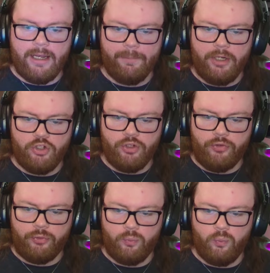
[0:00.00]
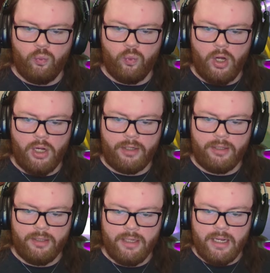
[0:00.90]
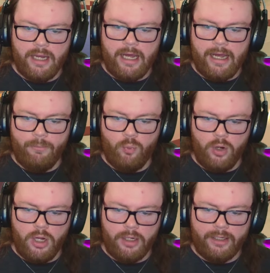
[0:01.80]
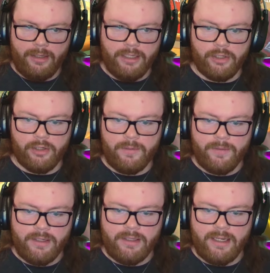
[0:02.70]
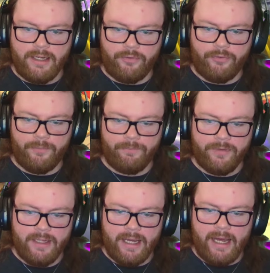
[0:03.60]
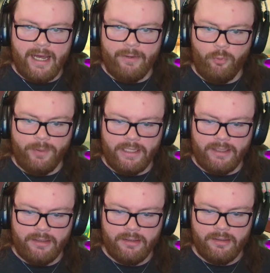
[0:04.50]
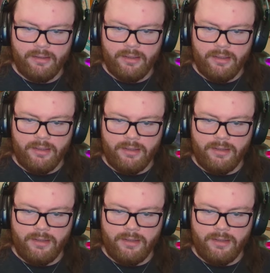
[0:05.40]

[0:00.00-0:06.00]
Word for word: going to just walk. I'm walking here. Yes. I will be the